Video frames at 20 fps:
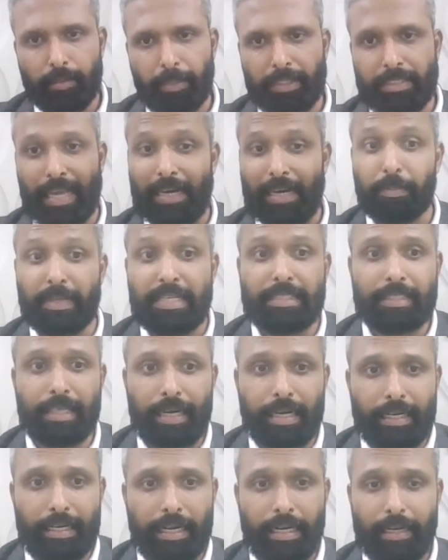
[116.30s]
But that being
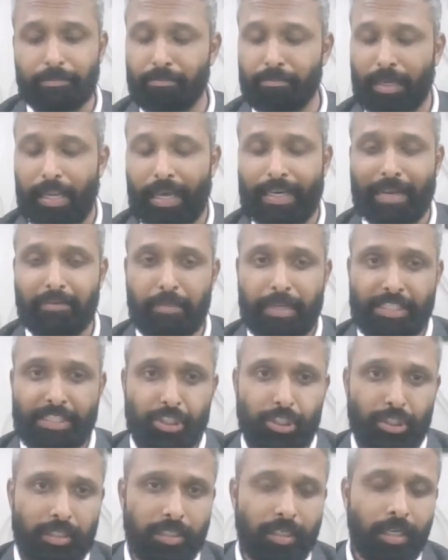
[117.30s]
said, uh, like I
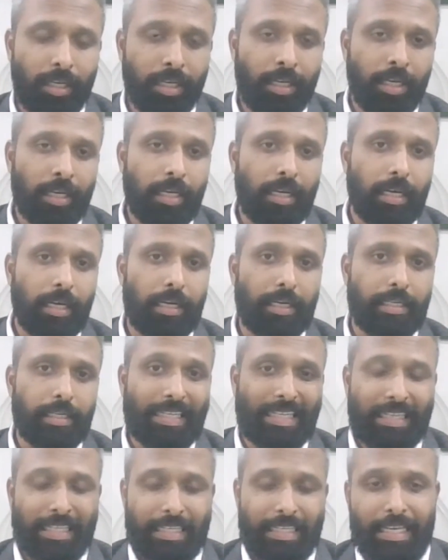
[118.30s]
mentioned, uh,
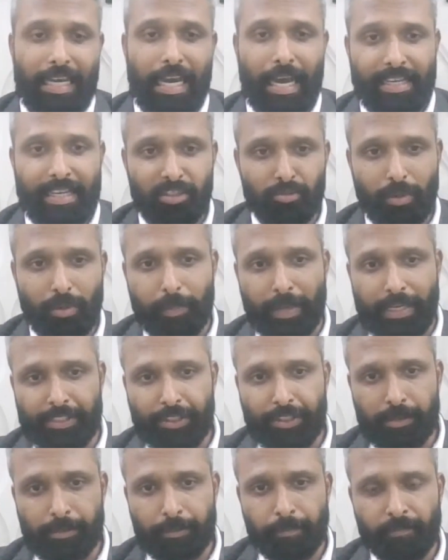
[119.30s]
DEI is my
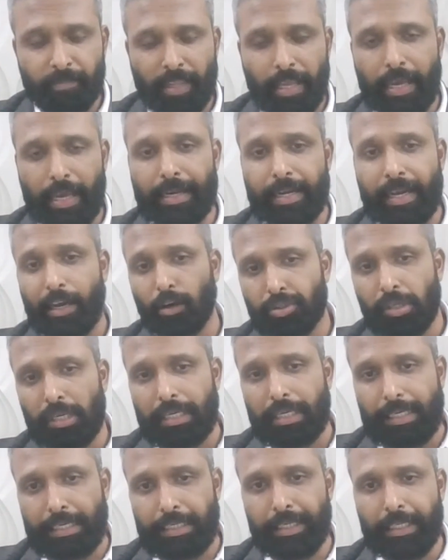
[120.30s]
passion, and I also
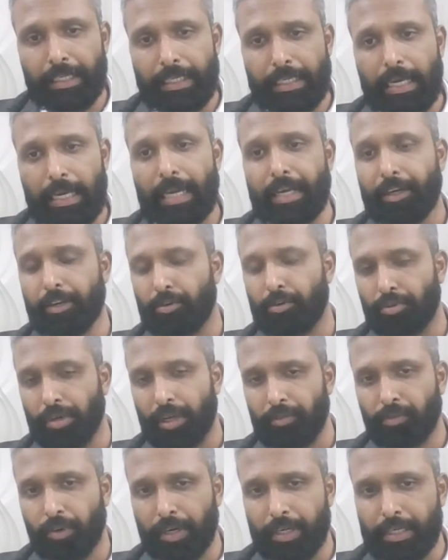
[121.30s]
lead DEI
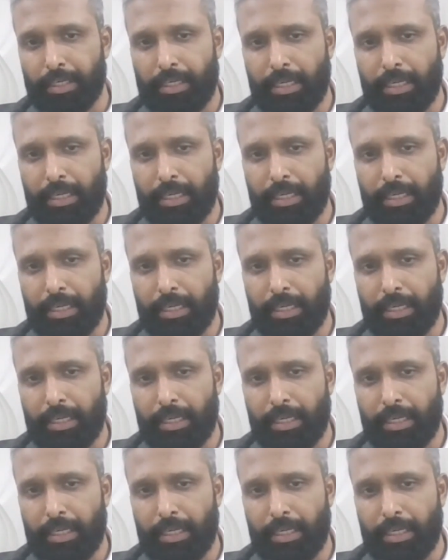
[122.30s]
recruiting for